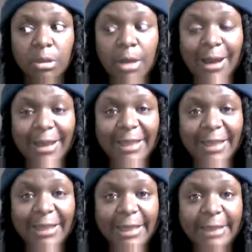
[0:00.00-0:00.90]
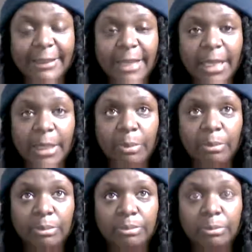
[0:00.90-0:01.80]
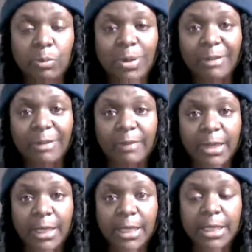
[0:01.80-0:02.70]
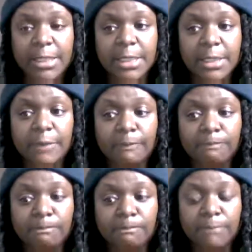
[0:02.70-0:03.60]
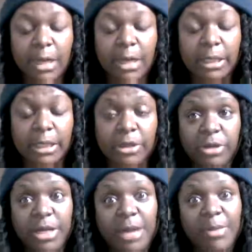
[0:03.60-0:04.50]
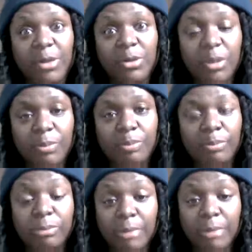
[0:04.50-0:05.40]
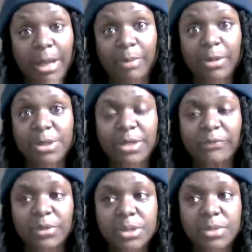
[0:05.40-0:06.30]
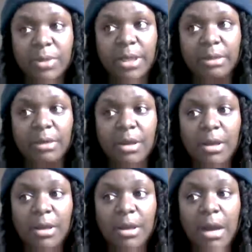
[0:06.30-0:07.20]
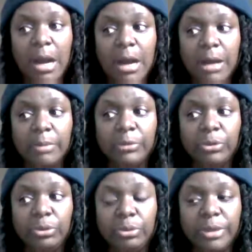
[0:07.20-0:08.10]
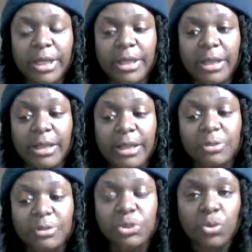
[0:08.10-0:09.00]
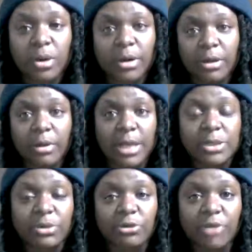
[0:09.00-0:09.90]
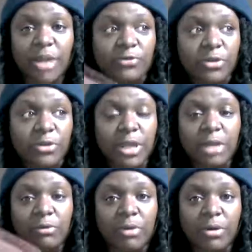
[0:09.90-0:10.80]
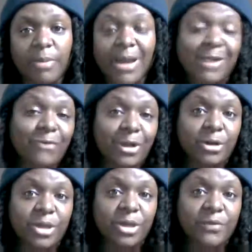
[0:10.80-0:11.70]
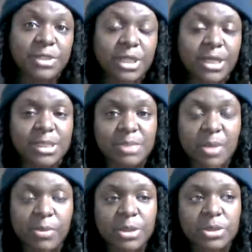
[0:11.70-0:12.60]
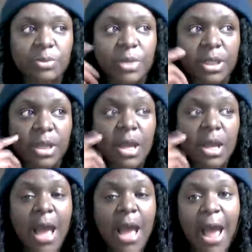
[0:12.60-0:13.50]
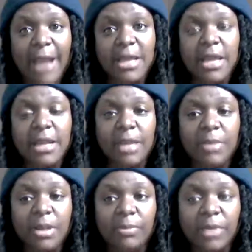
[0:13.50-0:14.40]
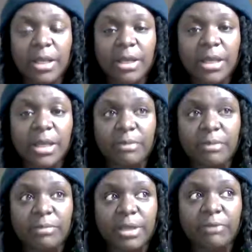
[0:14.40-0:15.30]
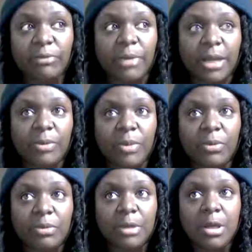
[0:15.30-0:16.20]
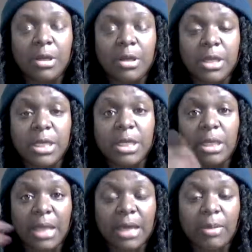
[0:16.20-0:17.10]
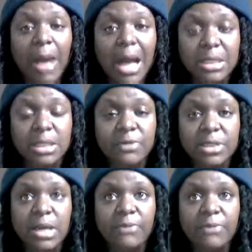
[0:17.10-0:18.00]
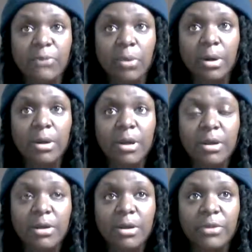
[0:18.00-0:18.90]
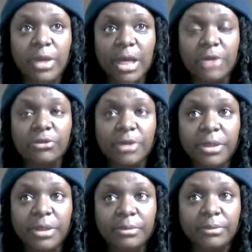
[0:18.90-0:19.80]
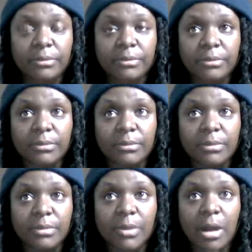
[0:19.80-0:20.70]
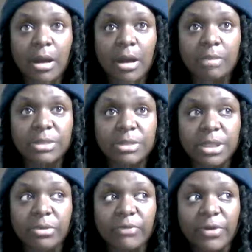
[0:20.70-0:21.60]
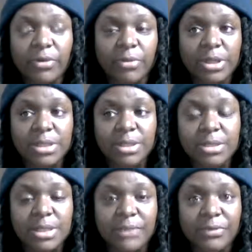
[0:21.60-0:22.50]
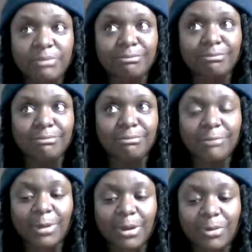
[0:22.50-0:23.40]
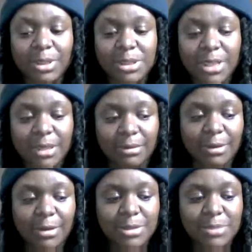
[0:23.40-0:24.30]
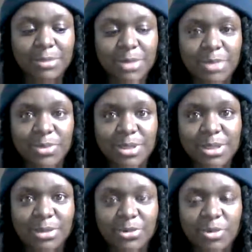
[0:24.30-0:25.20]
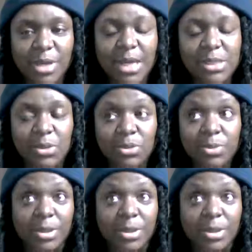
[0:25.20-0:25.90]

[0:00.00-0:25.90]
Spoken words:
I can't name one thing he did. And I'm not the only black person that feels this way. You and I'm sure you guys are going to drag me to the end of the road and back. I really don't give a shit because it's my personal opinion. I can't name anything that he did for black people. He did a lot of positive stuff for the country. So have other presidents, even ones that sometimes we consider to be assholes.